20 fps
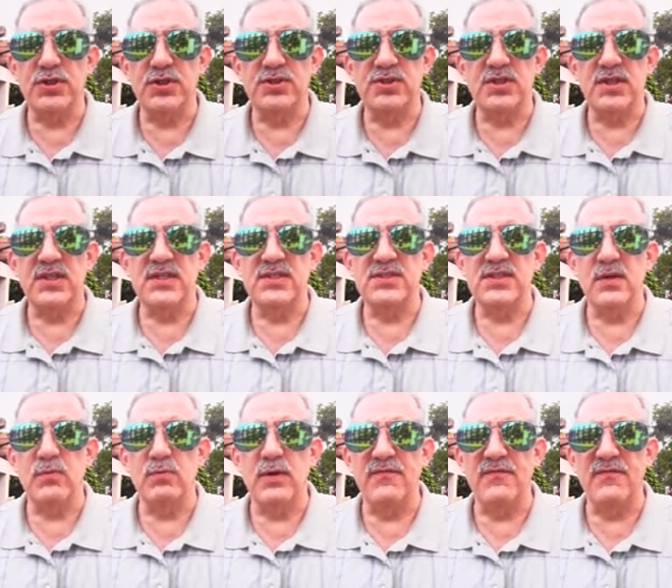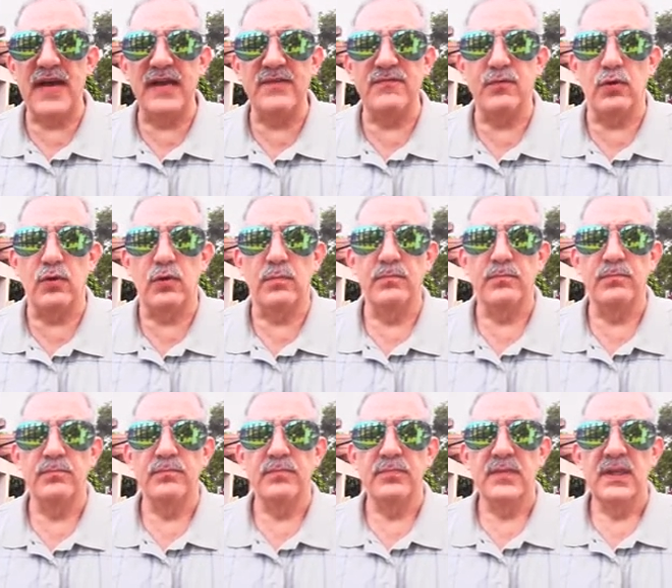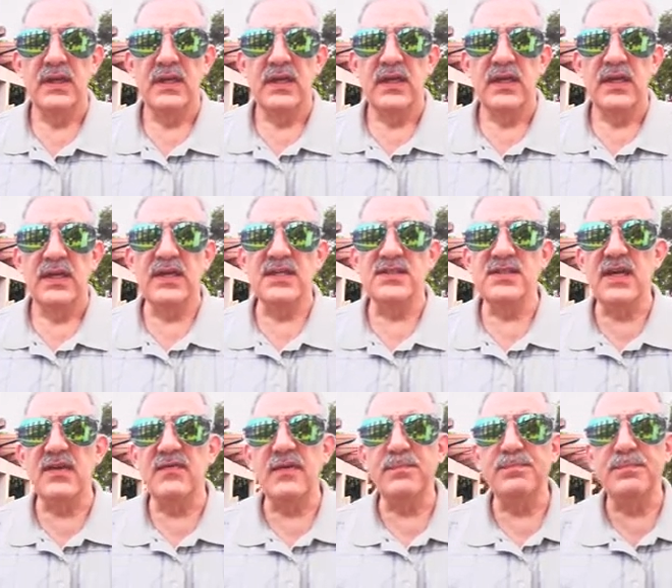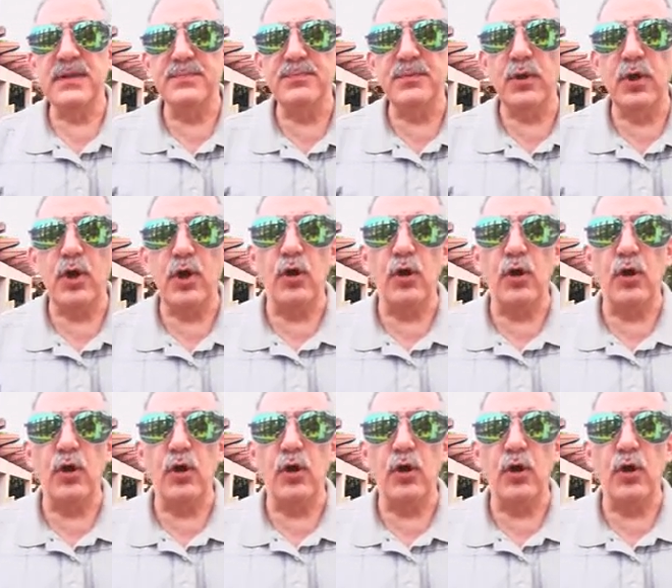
this revival. He has given people hope,